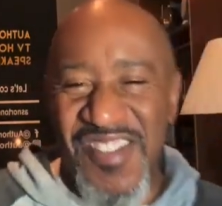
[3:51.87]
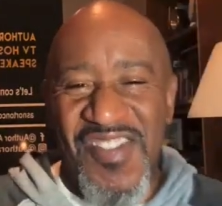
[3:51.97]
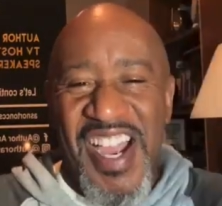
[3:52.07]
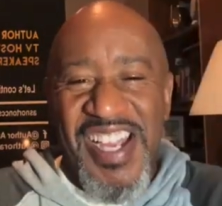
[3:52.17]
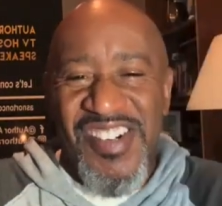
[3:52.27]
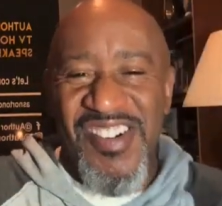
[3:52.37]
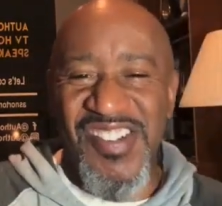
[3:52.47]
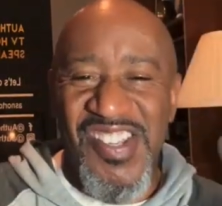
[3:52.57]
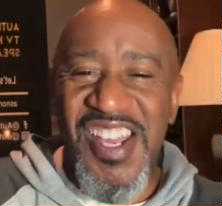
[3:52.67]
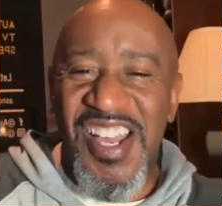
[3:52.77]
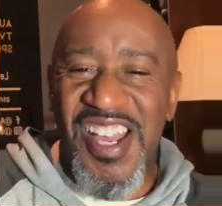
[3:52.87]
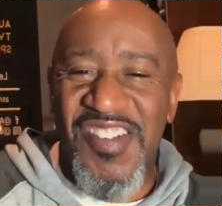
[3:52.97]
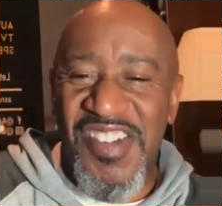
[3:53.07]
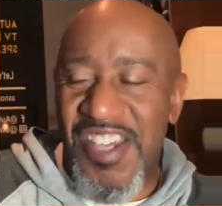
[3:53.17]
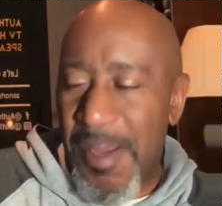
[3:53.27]
reminders
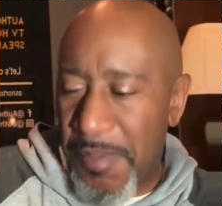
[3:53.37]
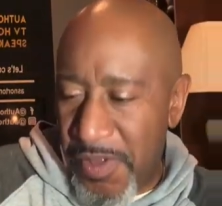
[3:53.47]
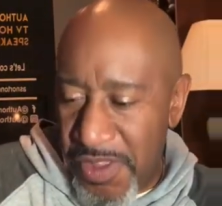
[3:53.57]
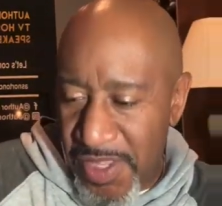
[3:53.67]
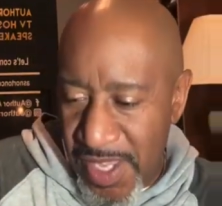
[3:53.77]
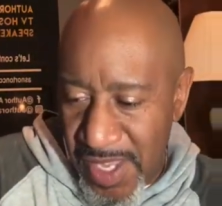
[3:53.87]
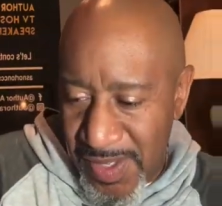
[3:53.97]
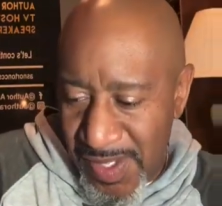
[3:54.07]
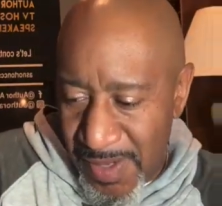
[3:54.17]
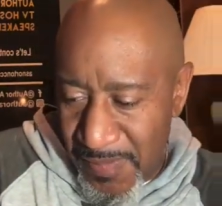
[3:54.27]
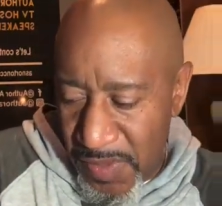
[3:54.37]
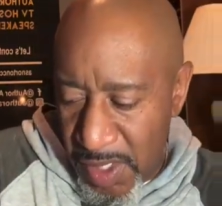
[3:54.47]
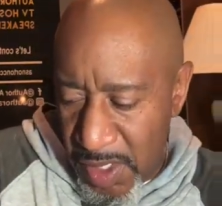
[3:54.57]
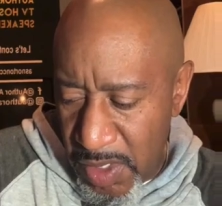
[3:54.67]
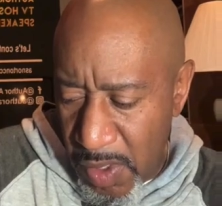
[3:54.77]
of a couple of things,
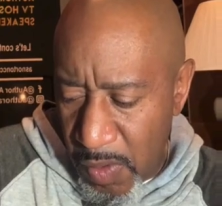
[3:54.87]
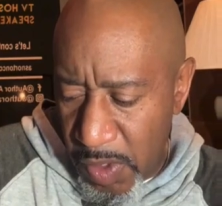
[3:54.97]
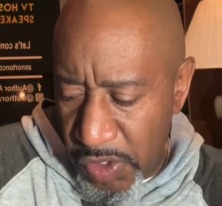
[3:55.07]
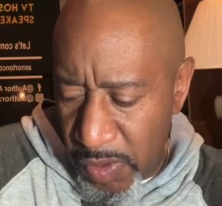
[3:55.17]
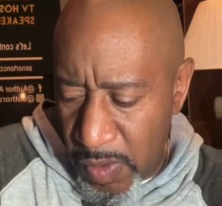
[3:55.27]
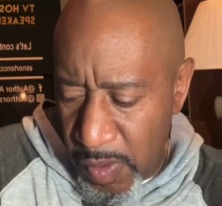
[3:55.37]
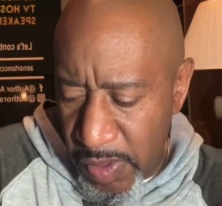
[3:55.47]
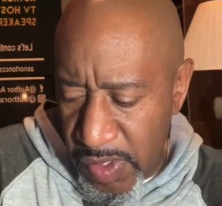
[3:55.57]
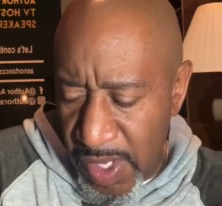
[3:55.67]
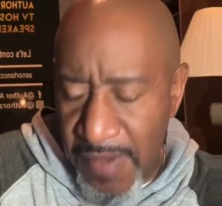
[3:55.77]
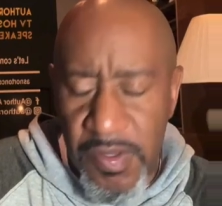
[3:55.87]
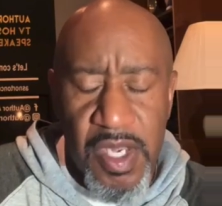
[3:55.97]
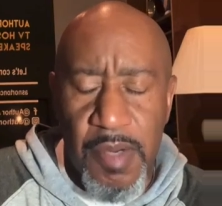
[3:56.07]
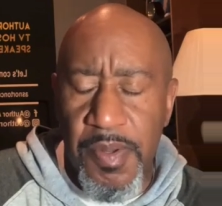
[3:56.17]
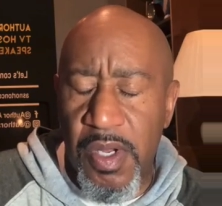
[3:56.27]
you know, original quotes that have you
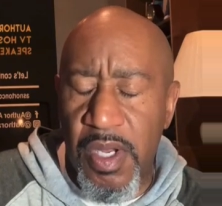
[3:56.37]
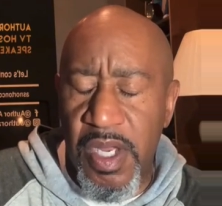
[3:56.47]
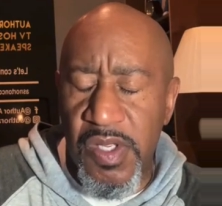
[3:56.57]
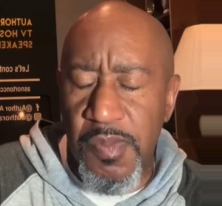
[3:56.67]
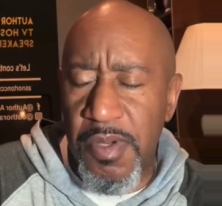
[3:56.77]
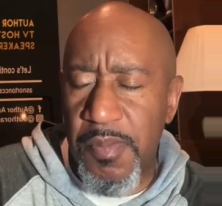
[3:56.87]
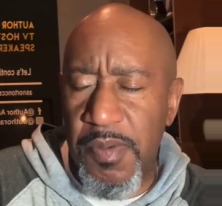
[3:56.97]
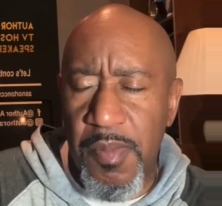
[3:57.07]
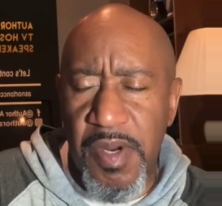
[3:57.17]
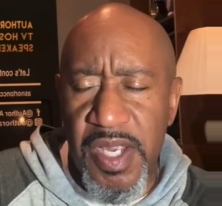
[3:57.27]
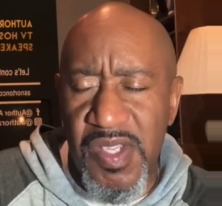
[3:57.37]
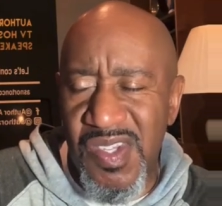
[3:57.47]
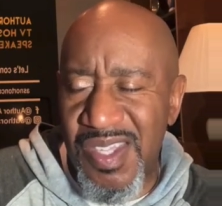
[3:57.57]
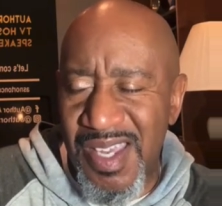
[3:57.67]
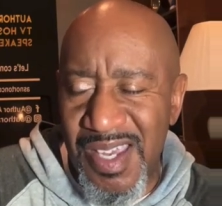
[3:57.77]
kind of pause, pump your brakes,
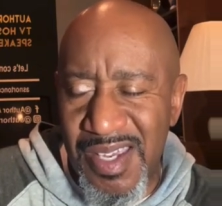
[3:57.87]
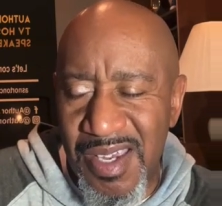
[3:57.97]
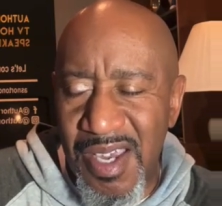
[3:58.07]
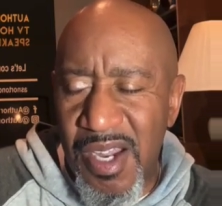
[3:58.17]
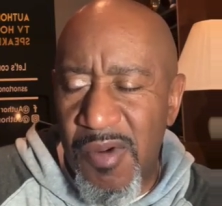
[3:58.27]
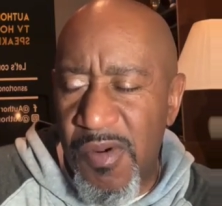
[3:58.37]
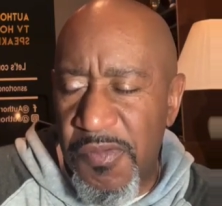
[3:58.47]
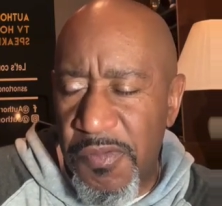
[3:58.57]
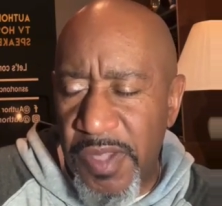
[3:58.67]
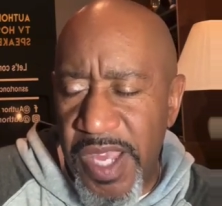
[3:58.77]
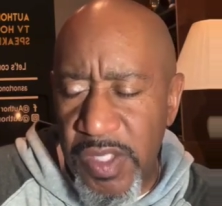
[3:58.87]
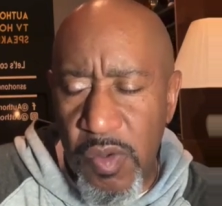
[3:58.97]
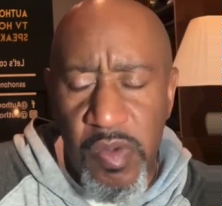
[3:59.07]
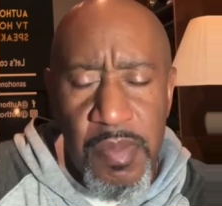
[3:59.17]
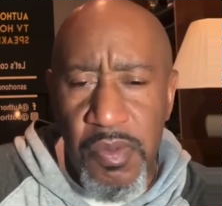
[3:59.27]
think, reflect,
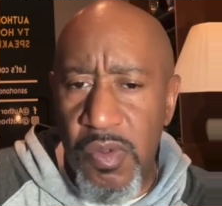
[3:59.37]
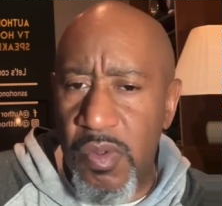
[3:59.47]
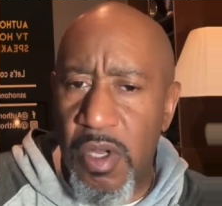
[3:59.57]
reboot.